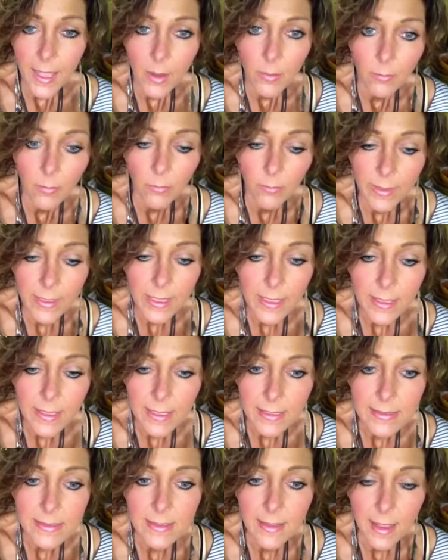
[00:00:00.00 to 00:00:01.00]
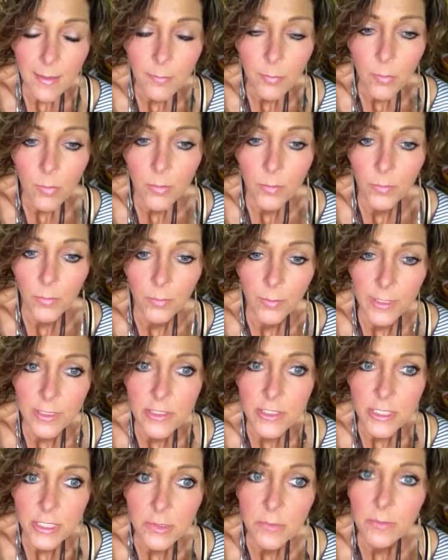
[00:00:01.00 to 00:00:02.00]
When we can get to that point where we
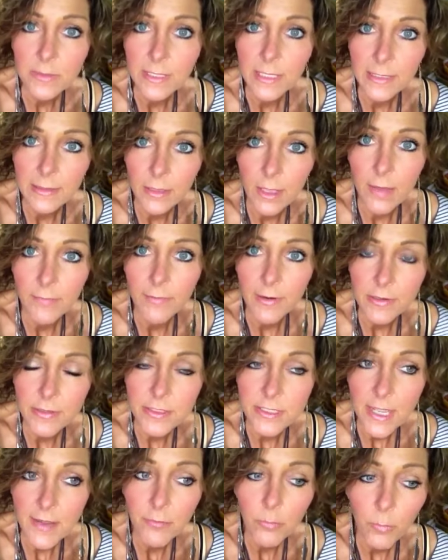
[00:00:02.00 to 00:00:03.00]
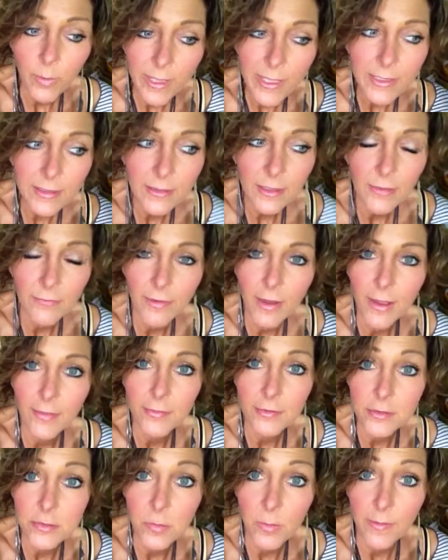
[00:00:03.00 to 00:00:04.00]
genuinely love ourselves, we can love
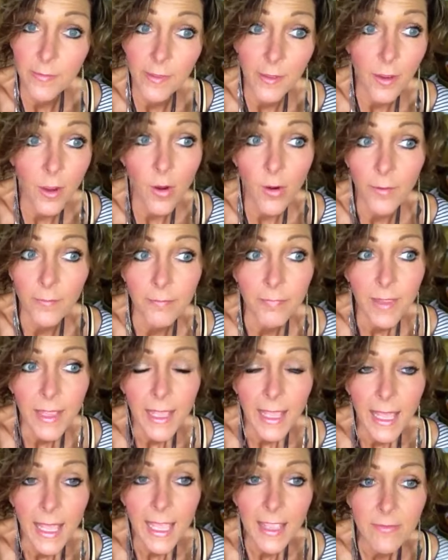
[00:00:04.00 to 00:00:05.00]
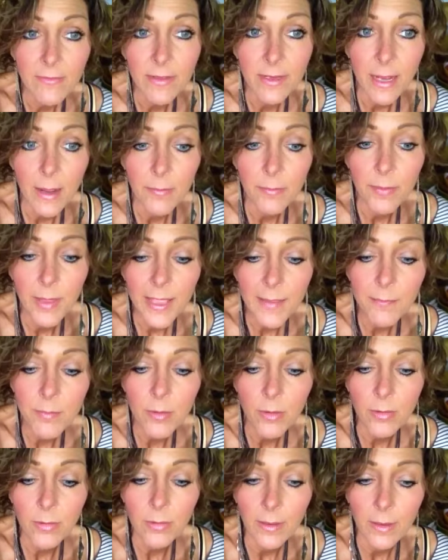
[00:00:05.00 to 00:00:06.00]
others where they are. Even
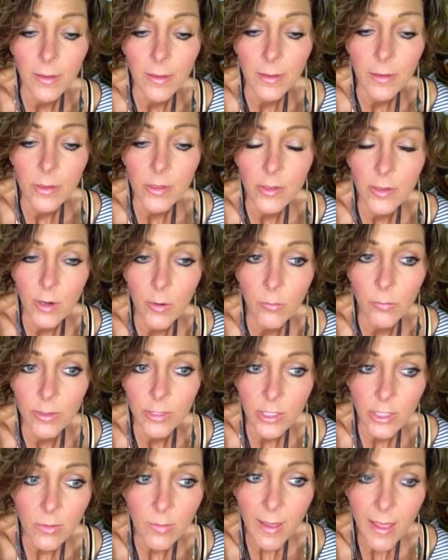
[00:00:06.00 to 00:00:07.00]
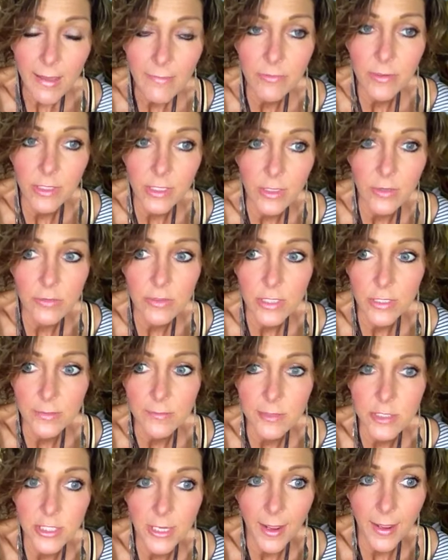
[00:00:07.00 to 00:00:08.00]
people, you know, when you have a YouTube
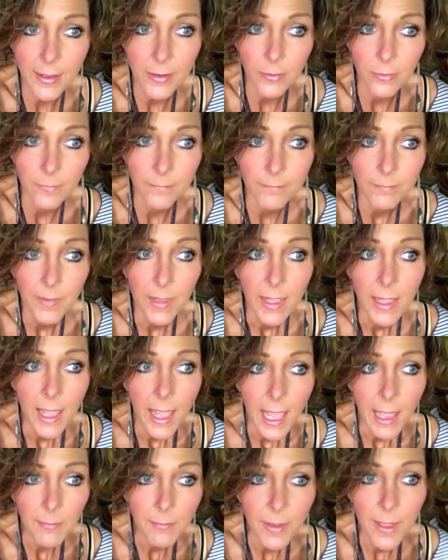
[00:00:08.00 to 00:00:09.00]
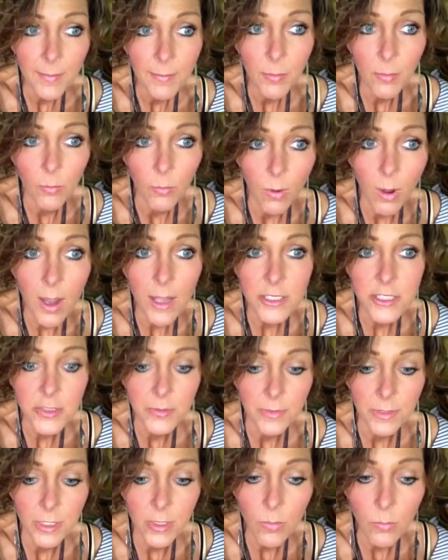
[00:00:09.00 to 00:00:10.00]
channel and people watch you
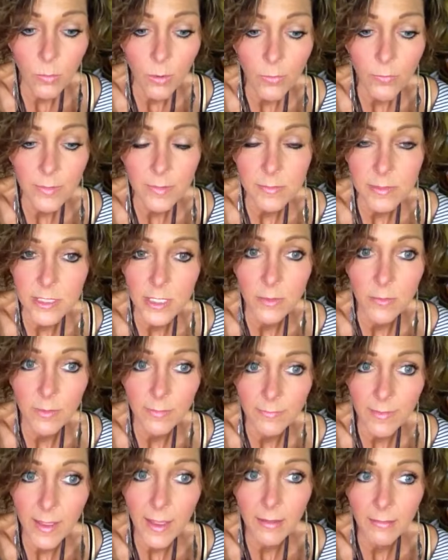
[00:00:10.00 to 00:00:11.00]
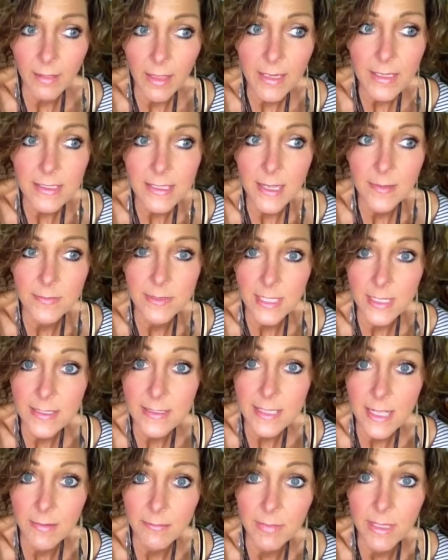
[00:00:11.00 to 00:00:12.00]
and you want them to, a lot of times they
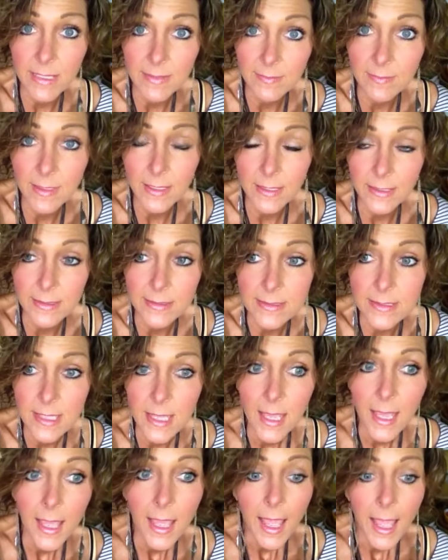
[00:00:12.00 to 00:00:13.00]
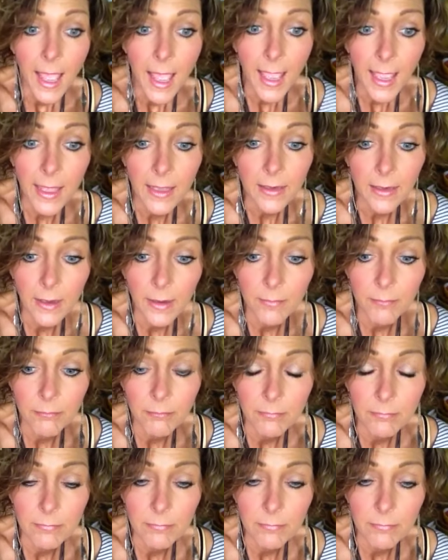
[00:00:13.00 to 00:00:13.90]
say mean things. And um,